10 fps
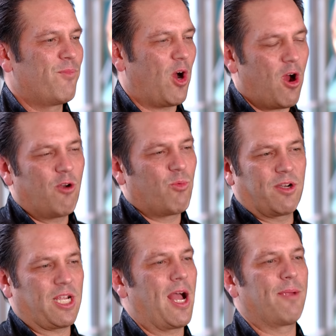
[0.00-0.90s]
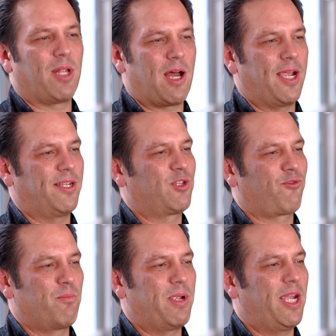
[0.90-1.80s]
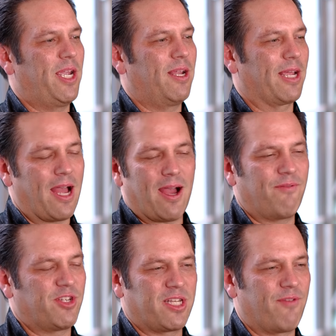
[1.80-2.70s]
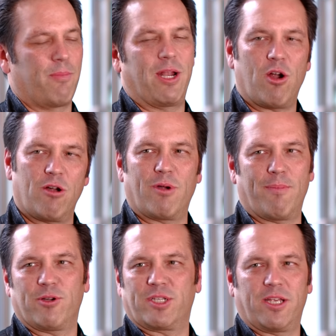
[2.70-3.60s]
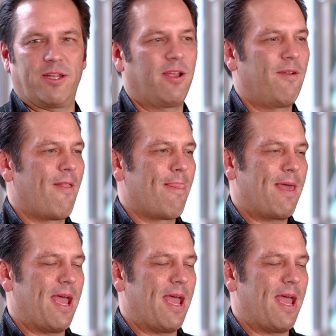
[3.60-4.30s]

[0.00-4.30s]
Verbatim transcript: the hardware timelines for me, like I, have just never been a hardware person. Mm.